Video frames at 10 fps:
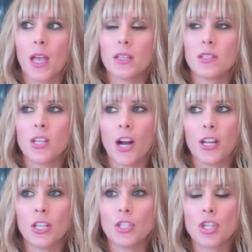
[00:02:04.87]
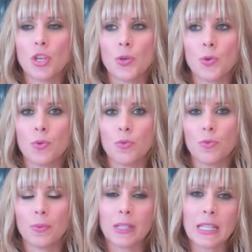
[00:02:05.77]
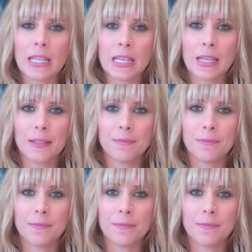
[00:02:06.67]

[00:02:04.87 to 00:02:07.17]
started to really